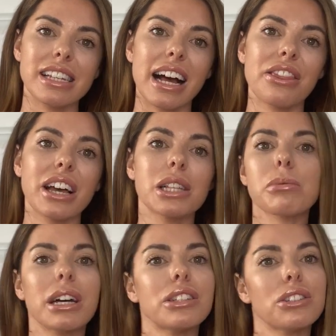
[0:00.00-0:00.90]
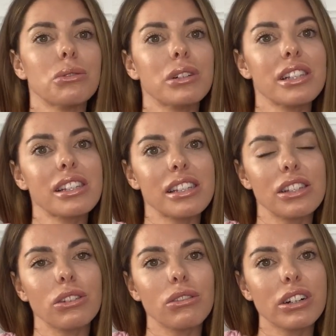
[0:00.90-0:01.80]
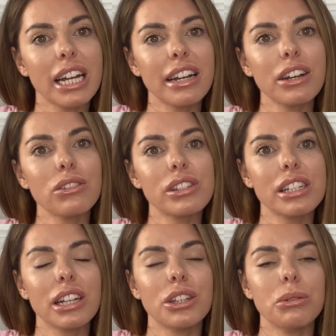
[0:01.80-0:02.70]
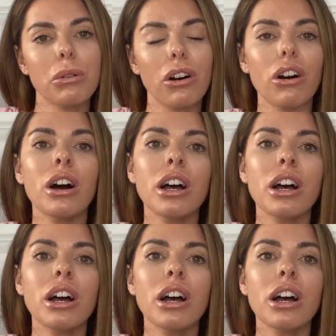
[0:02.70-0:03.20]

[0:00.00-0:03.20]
and that's why they don't consider looking at it until you are